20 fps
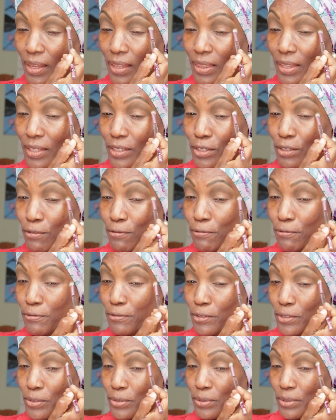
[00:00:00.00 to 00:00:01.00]
this
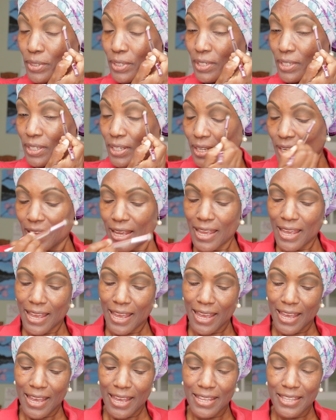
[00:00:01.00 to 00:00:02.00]
food
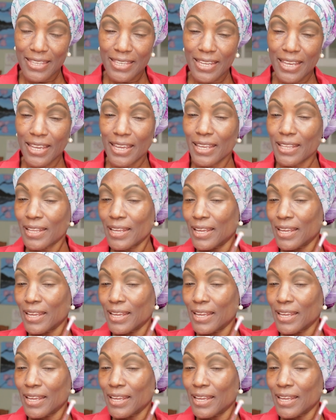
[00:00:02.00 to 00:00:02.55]
and take it,